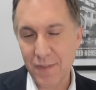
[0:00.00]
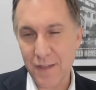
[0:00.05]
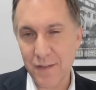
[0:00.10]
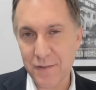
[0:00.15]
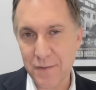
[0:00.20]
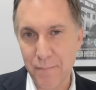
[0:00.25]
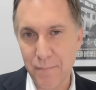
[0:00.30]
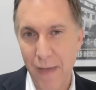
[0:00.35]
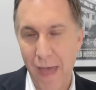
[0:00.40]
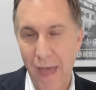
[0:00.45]

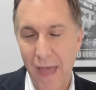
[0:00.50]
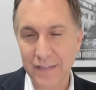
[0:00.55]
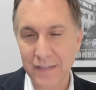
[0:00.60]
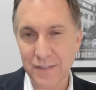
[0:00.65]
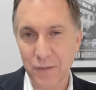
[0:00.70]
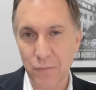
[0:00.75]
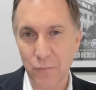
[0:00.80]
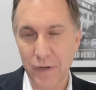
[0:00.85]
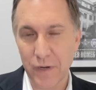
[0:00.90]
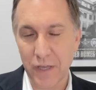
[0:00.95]
to back
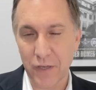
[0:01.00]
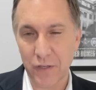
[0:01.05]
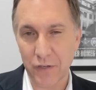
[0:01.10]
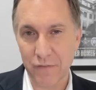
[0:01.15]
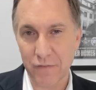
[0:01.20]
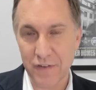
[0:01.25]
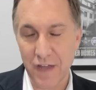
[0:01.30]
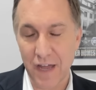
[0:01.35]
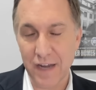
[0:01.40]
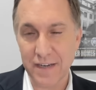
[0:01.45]
to what he could
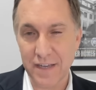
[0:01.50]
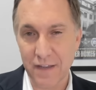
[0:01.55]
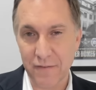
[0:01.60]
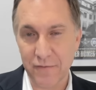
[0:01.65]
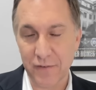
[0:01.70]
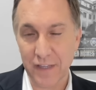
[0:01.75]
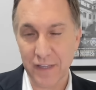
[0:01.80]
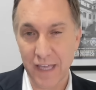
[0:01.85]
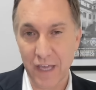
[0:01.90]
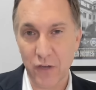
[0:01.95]
have done
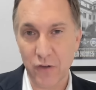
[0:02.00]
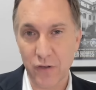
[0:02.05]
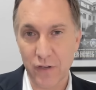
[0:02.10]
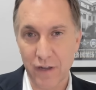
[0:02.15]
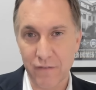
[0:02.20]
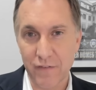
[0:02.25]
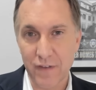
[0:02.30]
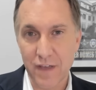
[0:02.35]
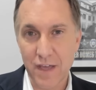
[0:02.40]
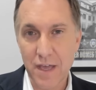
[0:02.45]
differently. He could
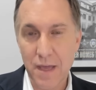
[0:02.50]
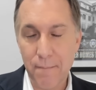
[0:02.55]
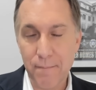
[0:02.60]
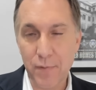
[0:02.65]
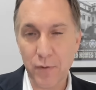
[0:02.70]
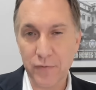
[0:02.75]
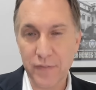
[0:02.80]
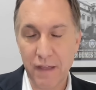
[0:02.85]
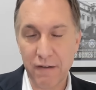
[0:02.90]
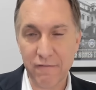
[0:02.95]
have
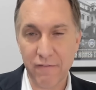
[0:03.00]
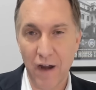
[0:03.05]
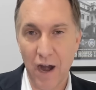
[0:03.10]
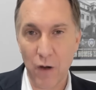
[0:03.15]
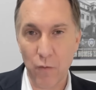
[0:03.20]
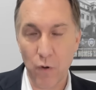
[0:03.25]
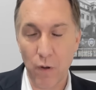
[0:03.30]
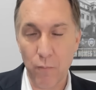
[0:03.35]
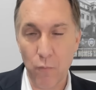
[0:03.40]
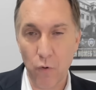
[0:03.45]
built that
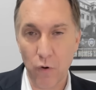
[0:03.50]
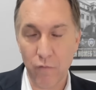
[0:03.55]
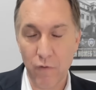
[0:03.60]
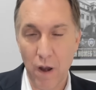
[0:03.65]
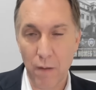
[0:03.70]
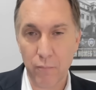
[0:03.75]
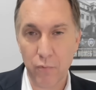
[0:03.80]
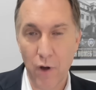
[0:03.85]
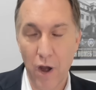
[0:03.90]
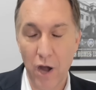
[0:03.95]
firewall more
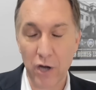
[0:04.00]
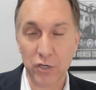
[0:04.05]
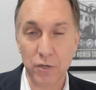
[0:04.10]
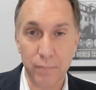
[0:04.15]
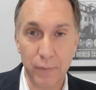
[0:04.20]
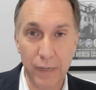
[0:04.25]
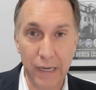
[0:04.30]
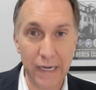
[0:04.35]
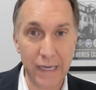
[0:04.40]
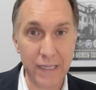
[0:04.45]
around Proctor,
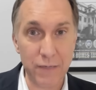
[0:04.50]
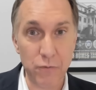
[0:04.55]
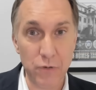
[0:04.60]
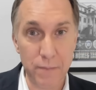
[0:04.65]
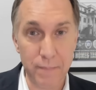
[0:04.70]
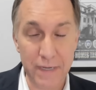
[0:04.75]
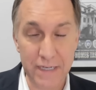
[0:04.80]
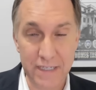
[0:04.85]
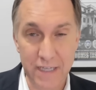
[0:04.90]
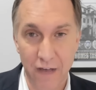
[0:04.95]
but it would
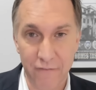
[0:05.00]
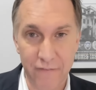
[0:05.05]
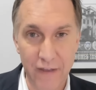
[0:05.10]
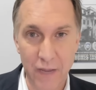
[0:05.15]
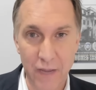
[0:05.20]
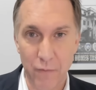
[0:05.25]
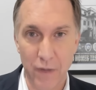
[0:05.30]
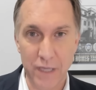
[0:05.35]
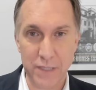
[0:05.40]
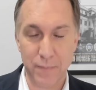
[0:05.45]
have been tough
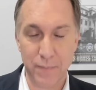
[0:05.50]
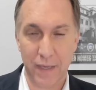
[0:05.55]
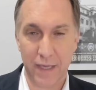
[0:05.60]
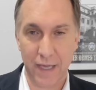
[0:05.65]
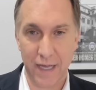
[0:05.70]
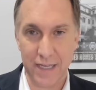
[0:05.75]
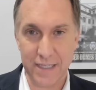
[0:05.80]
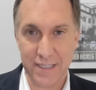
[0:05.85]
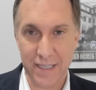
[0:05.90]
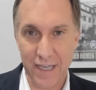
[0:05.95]
anyways
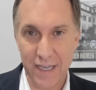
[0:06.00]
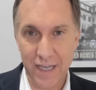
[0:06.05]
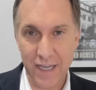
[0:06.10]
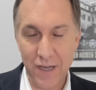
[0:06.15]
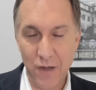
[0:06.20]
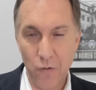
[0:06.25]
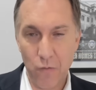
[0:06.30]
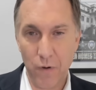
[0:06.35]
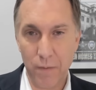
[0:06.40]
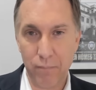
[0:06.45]
because
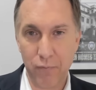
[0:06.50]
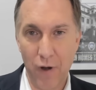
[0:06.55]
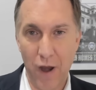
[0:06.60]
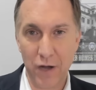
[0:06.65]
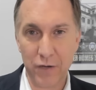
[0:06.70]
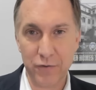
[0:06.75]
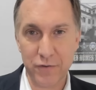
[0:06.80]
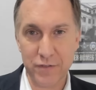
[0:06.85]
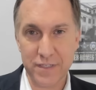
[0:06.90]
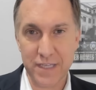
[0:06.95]
what
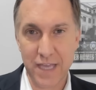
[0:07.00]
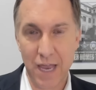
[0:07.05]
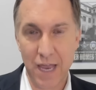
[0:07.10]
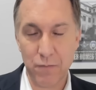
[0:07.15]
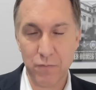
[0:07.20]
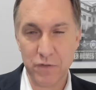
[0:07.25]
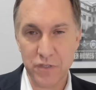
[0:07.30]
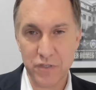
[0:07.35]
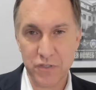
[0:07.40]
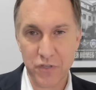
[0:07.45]
Proctor said
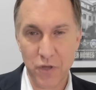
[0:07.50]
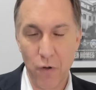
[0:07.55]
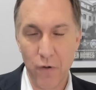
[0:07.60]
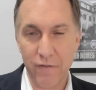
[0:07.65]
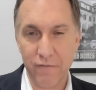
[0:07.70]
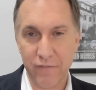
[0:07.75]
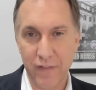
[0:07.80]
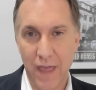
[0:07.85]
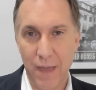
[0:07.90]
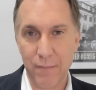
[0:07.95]
was so
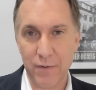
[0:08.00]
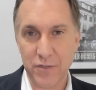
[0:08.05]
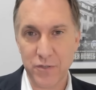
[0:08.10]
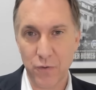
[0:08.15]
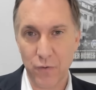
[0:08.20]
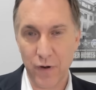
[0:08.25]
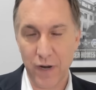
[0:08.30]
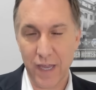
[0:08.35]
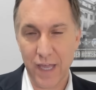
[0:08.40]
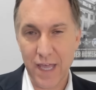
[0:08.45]

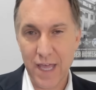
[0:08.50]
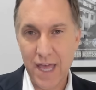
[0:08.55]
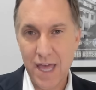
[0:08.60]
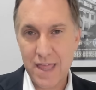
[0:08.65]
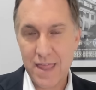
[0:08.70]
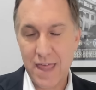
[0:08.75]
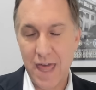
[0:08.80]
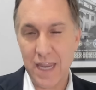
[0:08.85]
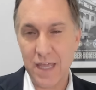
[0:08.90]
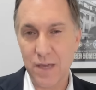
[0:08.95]
inflammatory
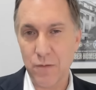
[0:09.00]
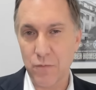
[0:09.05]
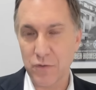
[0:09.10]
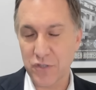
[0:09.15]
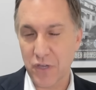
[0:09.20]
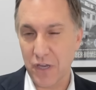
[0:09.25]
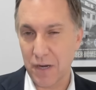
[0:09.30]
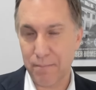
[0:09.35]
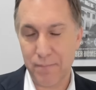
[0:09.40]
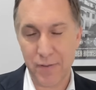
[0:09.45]
that it was
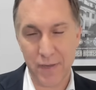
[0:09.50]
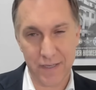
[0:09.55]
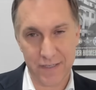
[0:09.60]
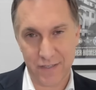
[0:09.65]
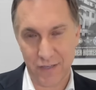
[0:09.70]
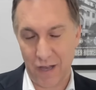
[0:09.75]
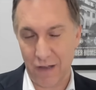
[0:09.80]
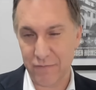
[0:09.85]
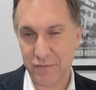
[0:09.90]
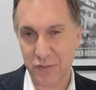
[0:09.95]
going to piss
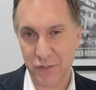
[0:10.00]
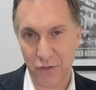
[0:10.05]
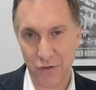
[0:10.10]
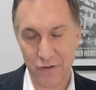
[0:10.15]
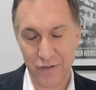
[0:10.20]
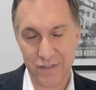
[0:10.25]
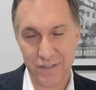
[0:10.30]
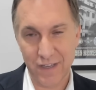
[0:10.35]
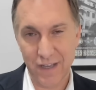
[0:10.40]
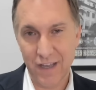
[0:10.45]
off
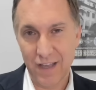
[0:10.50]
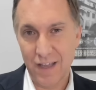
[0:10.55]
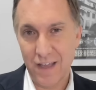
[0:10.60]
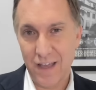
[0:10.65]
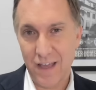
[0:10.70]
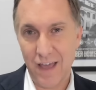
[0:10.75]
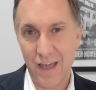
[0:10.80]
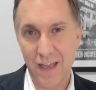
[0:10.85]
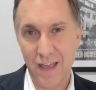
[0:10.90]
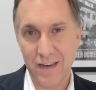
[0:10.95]
jurors,
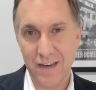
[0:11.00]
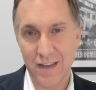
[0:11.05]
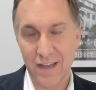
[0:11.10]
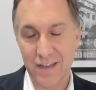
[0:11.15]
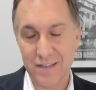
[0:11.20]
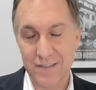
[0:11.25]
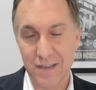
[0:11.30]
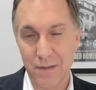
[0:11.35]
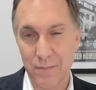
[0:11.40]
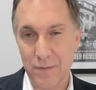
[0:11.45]
and uh,
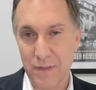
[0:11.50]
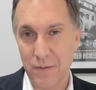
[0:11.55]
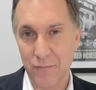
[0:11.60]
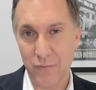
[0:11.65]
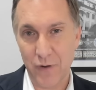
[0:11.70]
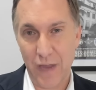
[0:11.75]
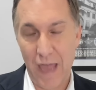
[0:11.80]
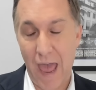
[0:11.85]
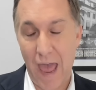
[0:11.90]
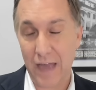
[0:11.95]
some of them
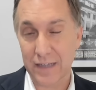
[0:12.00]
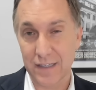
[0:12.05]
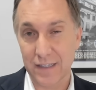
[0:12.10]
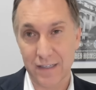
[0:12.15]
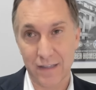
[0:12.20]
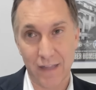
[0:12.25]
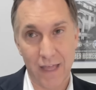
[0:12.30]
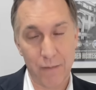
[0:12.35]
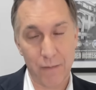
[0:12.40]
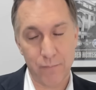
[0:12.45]

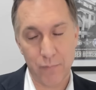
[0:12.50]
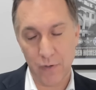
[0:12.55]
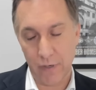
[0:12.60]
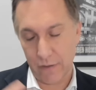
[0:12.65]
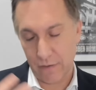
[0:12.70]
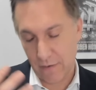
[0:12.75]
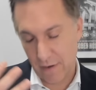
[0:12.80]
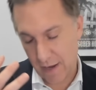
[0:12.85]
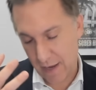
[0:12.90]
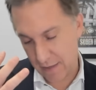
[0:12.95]
reacted like putting
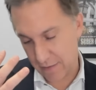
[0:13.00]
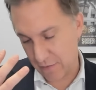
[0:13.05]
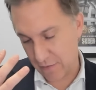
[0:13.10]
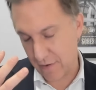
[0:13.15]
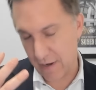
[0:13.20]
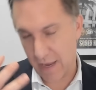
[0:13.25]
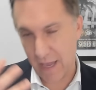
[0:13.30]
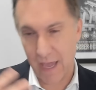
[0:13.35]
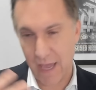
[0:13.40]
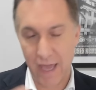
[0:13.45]
their head in their
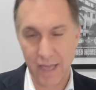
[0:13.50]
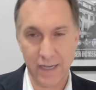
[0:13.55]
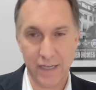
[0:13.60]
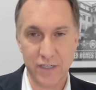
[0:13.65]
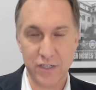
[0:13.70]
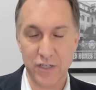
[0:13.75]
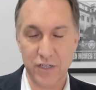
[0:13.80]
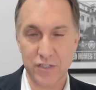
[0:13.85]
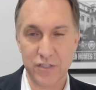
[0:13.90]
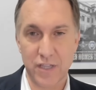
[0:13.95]
hand and
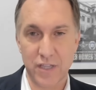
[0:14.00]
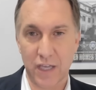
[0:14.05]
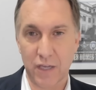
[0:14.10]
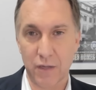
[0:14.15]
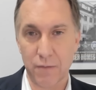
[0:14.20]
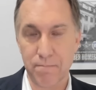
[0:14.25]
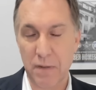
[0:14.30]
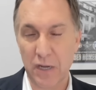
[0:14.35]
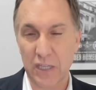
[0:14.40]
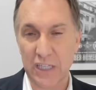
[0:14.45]
just they
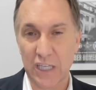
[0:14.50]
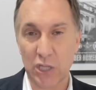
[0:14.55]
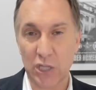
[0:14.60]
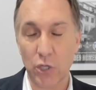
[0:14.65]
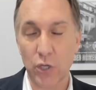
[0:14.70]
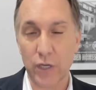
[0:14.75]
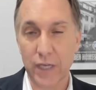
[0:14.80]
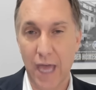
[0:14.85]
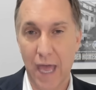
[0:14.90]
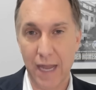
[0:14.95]
could barely
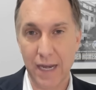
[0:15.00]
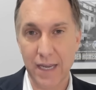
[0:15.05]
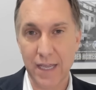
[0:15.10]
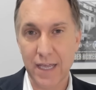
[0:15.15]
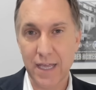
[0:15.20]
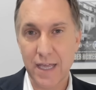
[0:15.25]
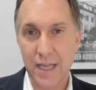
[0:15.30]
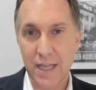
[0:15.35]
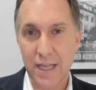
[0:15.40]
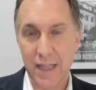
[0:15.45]
look at
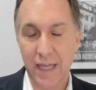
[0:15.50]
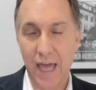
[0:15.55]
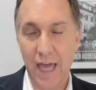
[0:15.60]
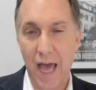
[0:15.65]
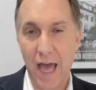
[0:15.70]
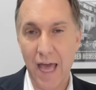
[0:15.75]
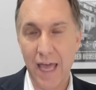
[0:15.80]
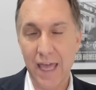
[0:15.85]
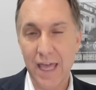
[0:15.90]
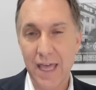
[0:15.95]
the
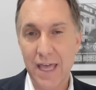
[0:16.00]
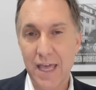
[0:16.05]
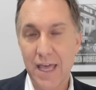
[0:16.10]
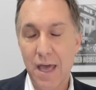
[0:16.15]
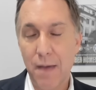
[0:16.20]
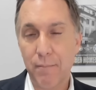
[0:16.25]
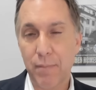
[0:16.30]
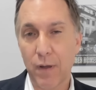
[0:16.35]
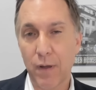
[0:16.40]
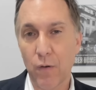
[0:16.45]
guy.
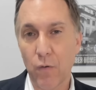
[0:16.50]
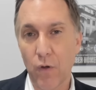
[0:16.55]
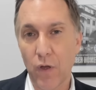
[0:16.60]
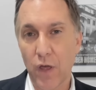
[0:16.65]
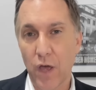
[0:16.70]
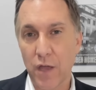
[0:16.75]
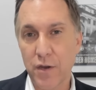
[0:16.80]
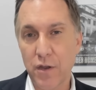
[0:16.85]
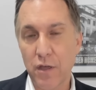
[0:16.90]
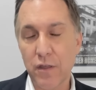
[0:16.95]
But
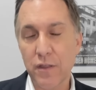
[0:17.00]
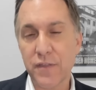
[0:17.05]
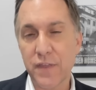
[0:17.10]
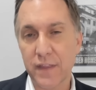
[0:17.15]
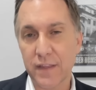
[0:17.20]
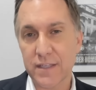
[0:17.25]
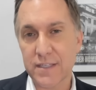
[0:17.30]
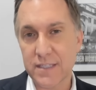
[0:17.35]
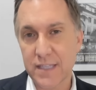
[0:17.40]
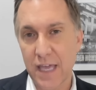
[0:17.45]
another
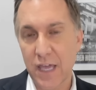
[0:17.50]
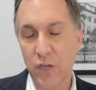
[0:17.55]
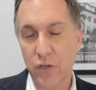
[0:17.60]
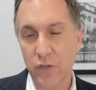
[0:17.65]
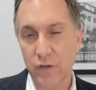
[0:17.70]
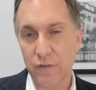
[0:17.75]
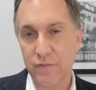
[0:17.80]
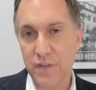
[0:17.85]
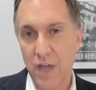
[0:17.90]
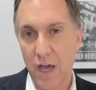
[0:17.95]
thing the state
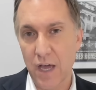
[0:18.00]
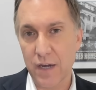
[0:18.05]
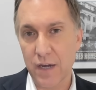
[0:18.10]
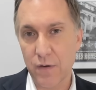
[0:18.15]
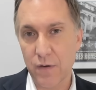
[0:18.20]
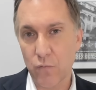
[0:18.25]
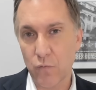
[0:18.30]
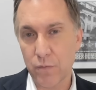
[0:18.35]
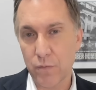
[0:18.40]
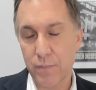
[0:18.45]
could have
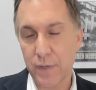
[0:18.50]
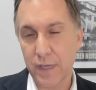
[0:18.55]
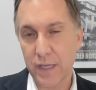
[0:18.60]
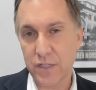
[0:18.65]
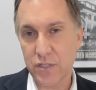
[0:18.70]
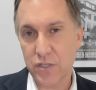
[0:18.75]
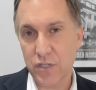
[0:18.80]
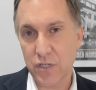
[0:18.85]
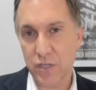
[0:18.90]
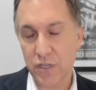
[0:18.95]
done would
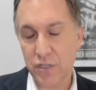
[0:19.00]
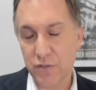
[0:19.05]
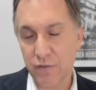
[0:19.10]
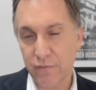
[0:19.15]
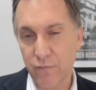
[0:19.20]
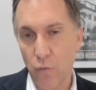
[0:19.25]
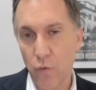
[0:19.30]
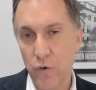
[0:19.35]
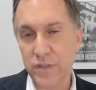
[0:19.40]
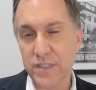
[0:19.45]
be to
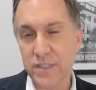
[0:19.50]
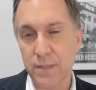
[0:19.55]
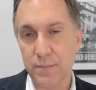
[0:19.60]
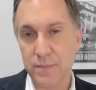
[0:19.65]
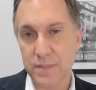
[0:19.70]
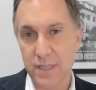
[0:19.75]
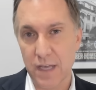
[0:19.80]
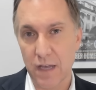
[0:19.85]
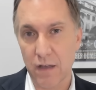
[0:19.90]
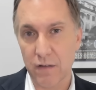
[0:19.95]
divorce
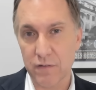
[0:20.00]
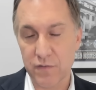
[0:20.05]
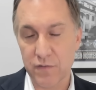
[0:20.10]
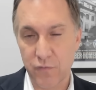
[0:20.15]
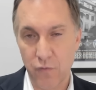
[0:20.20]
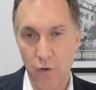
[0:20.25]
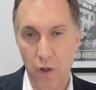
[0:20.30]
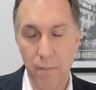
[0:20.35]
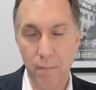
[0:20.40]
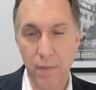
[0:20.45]
themselves
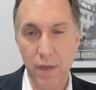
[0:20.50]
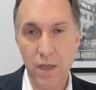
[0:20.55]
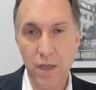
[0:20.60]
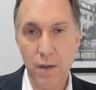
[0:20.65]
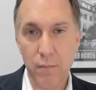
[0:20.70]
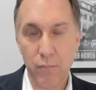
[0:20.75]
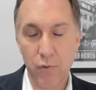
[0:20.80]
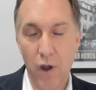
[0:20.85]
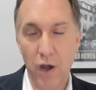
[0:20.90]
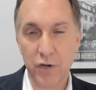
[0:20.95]
from
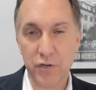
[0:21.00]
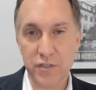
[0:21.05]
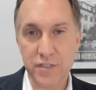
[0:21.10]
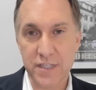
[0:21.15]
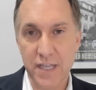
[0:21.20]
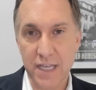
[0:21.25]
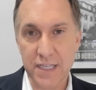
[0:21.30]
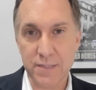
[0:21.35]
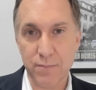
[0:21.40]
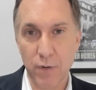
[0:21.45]
Proctor's
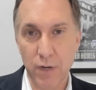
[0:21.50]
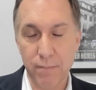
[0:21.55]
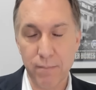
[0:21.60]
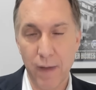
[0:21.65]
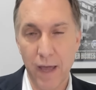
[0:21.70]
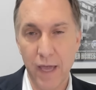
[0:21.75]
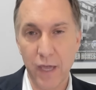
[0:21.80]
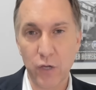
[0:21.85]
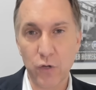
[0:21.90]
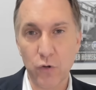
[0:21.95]
testimony
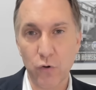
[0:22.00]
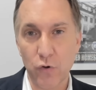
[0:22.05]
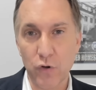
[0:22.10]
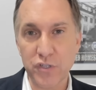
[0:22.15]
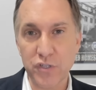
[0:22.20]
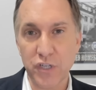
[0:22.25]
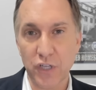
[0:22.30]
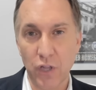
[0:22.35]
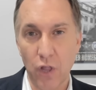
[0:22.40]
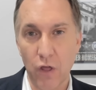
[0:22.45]
by
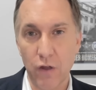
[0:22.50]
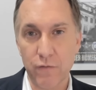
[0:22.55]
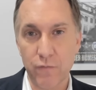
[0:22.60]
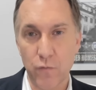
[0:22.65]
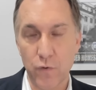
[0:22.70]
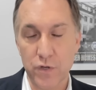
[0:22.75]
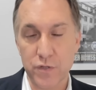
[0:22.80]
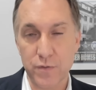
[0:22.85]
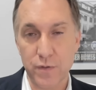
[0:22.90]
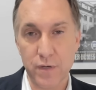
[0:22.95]
encouraging law
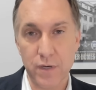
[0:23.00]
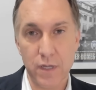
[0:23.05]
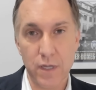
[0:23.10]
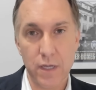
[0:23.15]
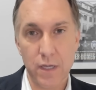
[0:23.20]
enforcement